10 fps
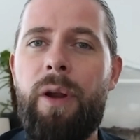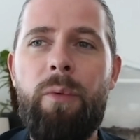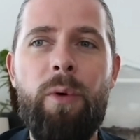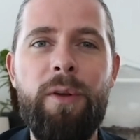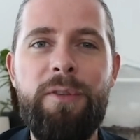
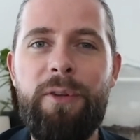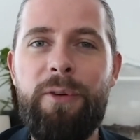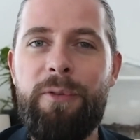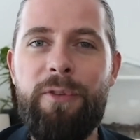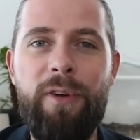want
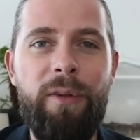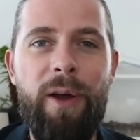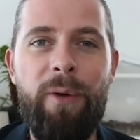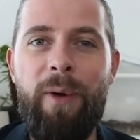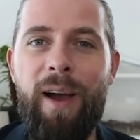to show
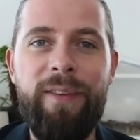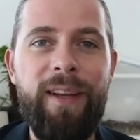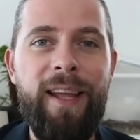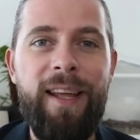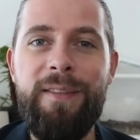their wife
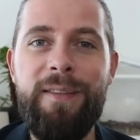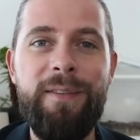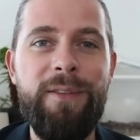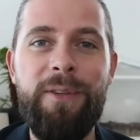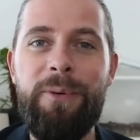and
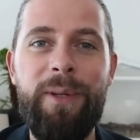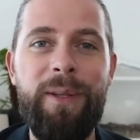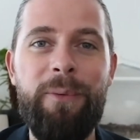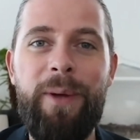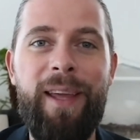kids to
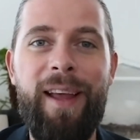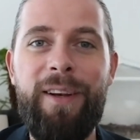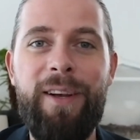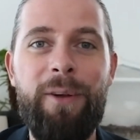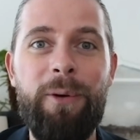in the
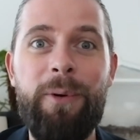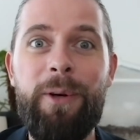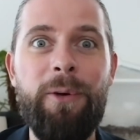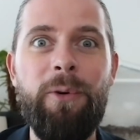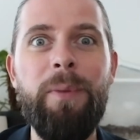weekend. Look what
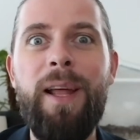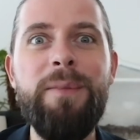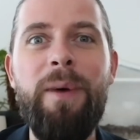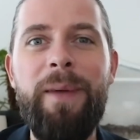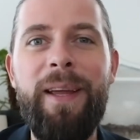a cool
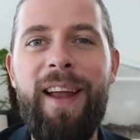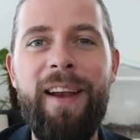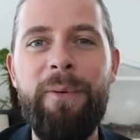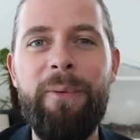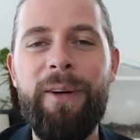place mummy and
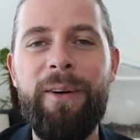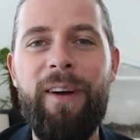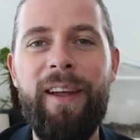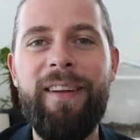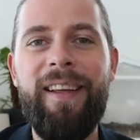daddy work,
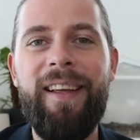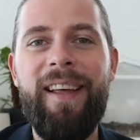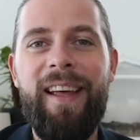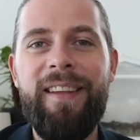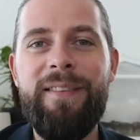right?
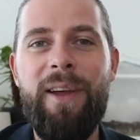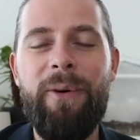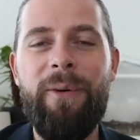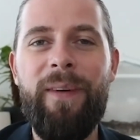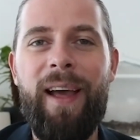
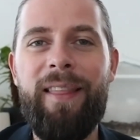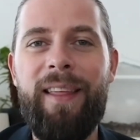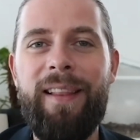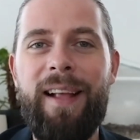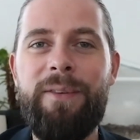So I
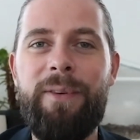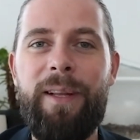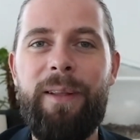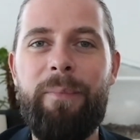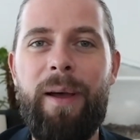think that's a
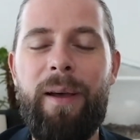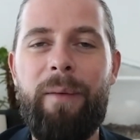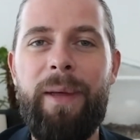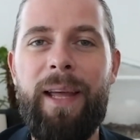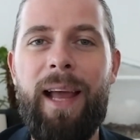really a
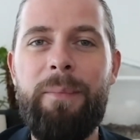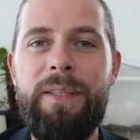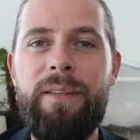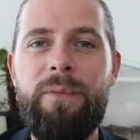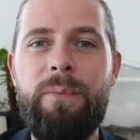big
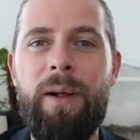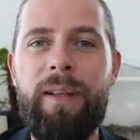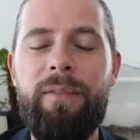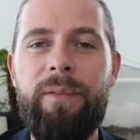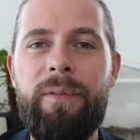element as well,
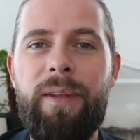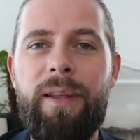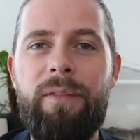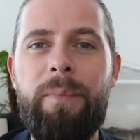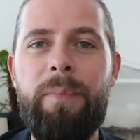giving
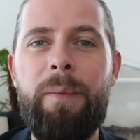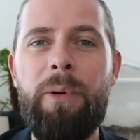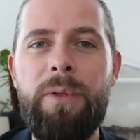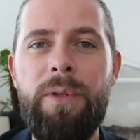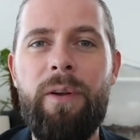people
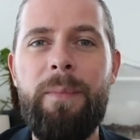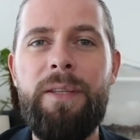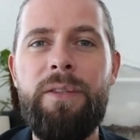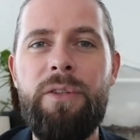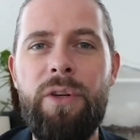autonomy
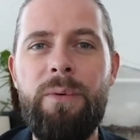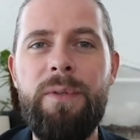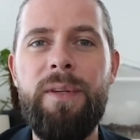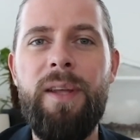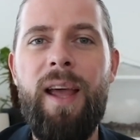to
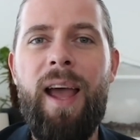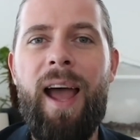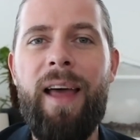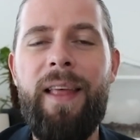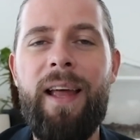choose,
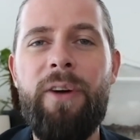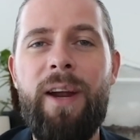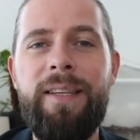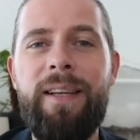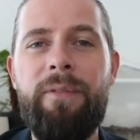and then
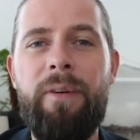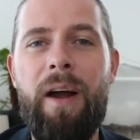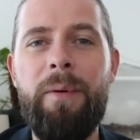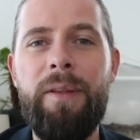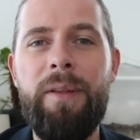creating an
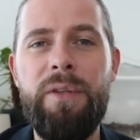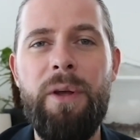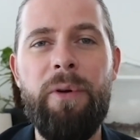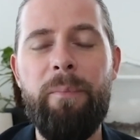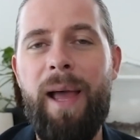environment that's
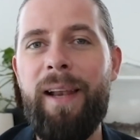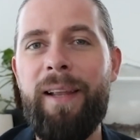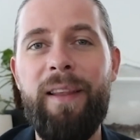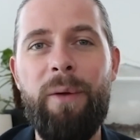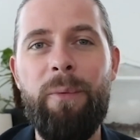so
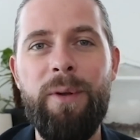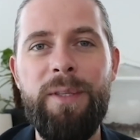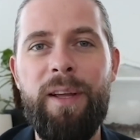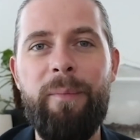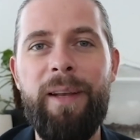compelling that they want
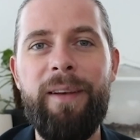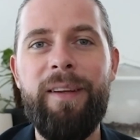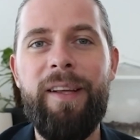to come in,